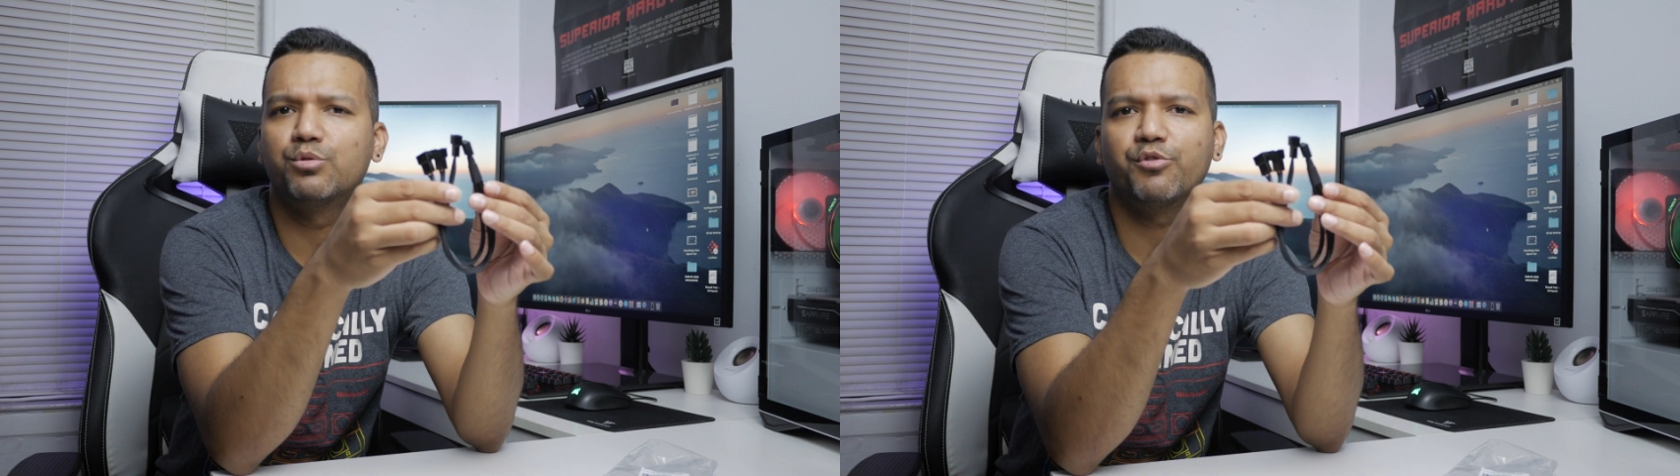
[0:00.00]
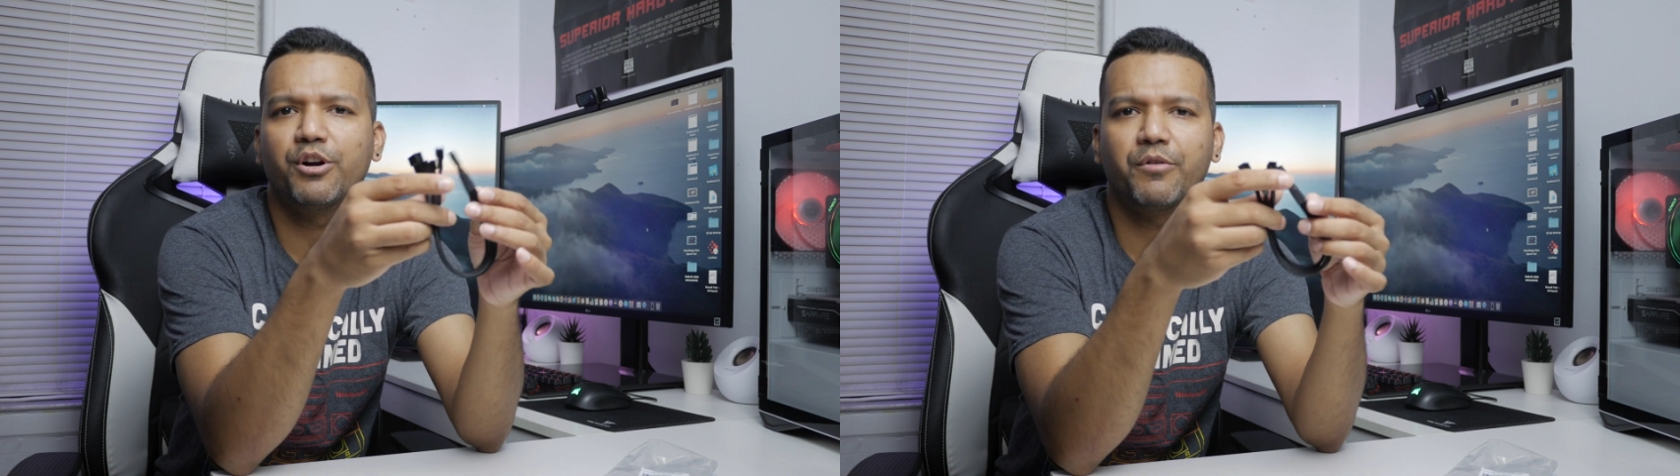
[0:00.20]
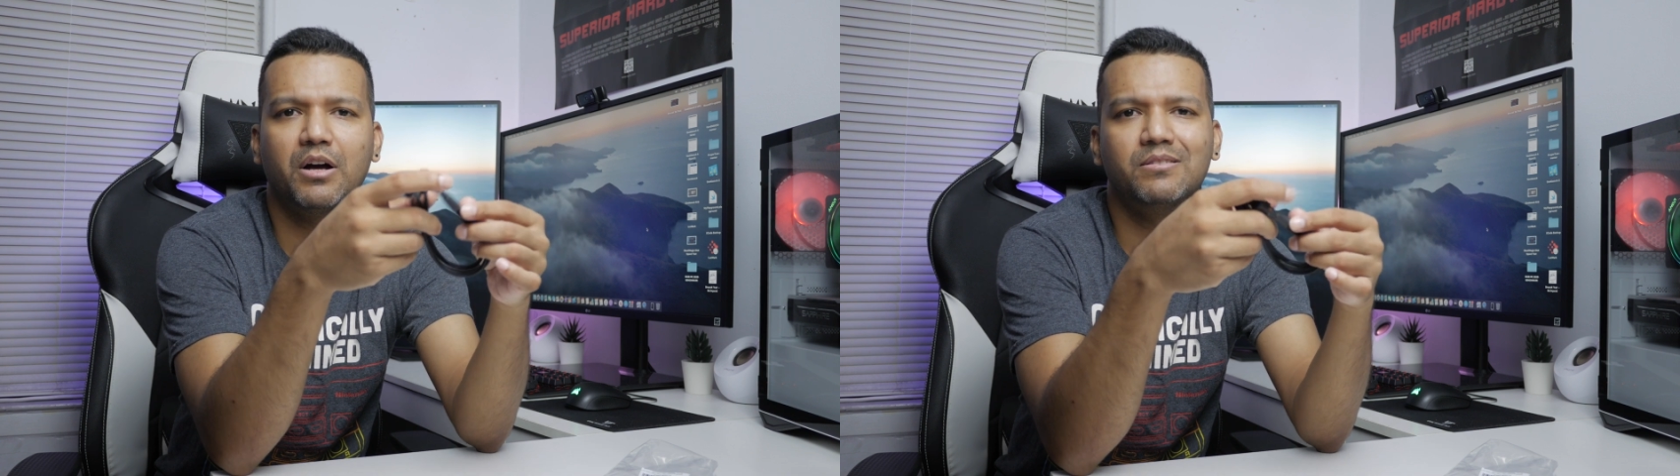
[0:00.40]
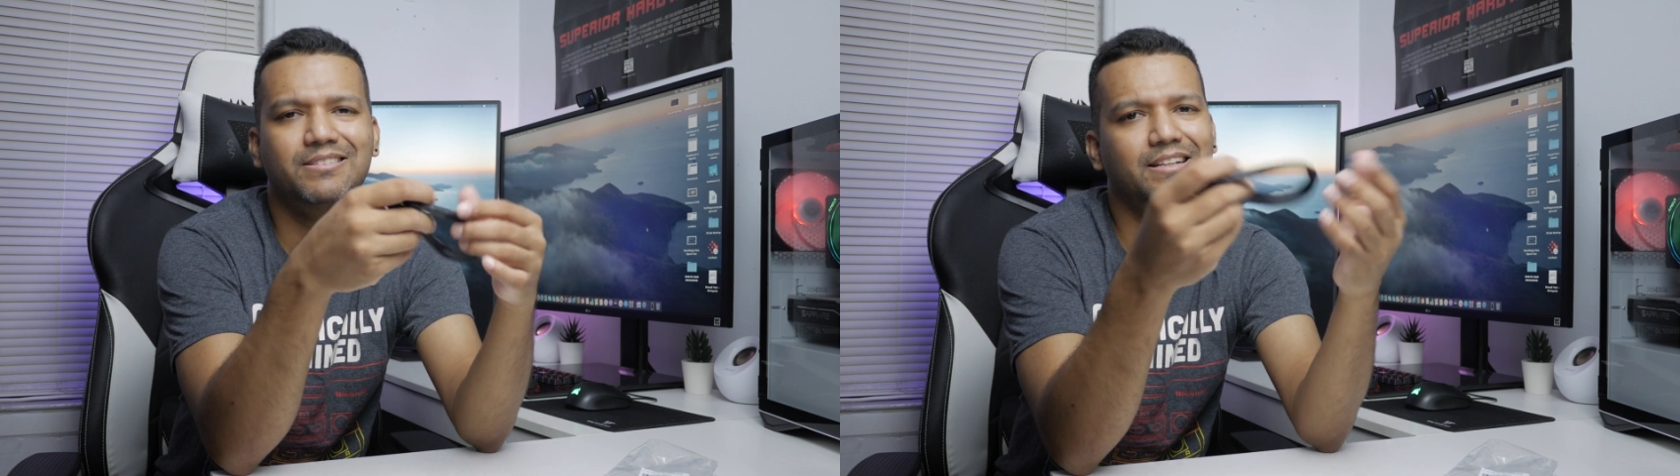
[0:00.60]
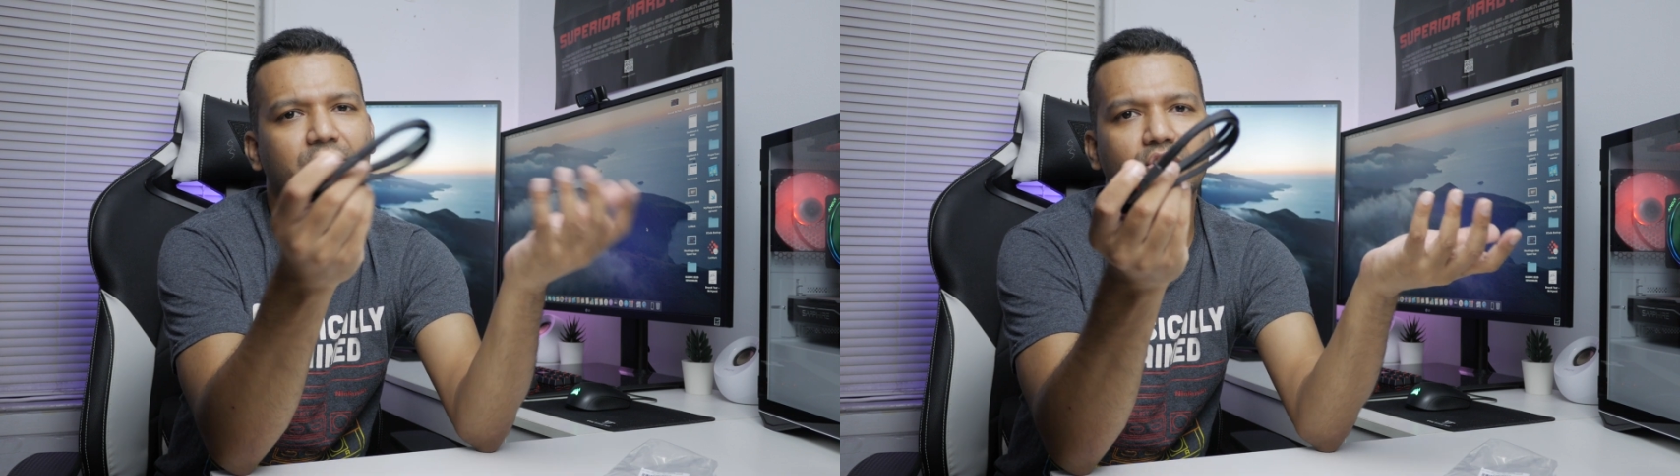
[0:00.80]
for around
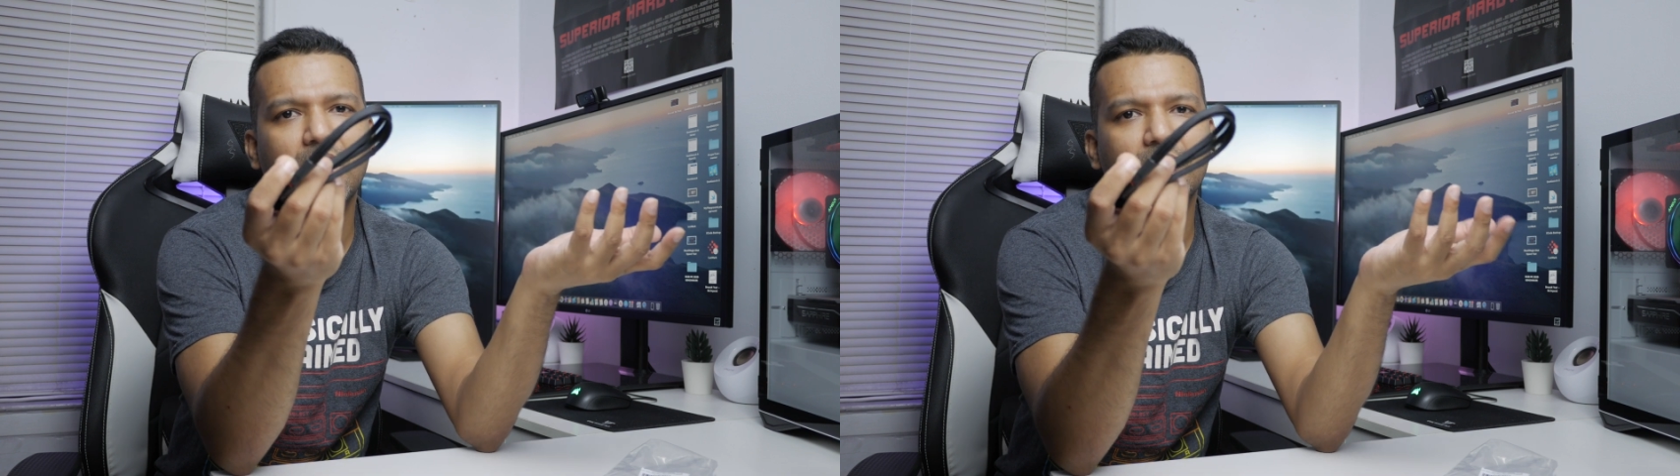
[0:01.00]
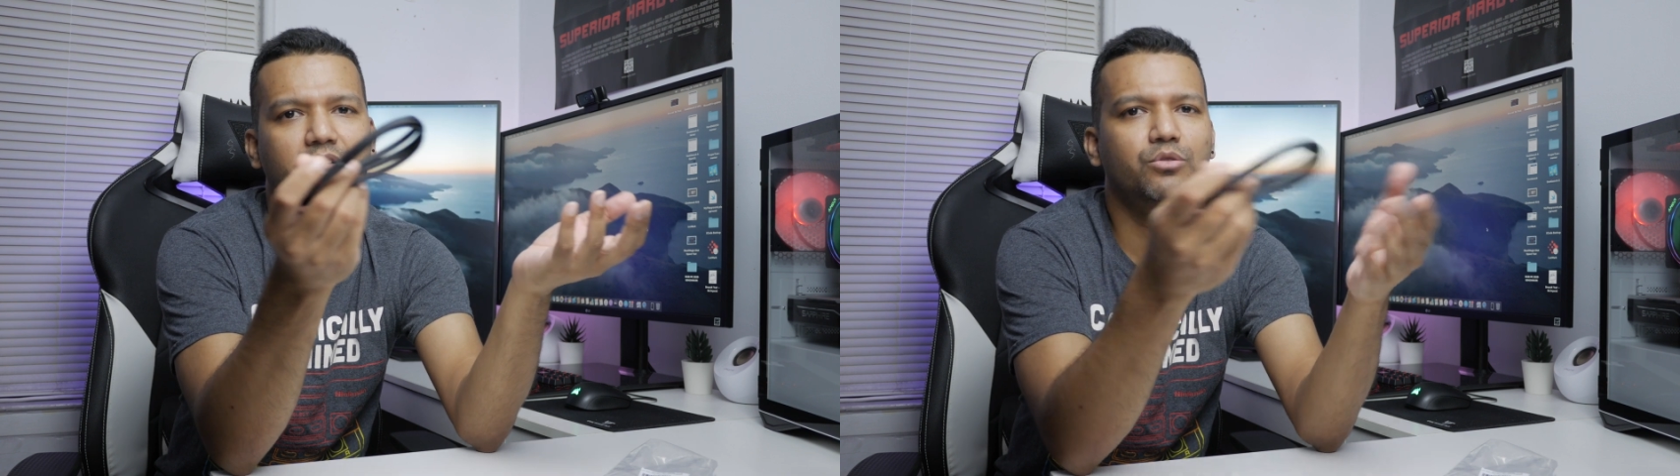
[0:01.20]
$6,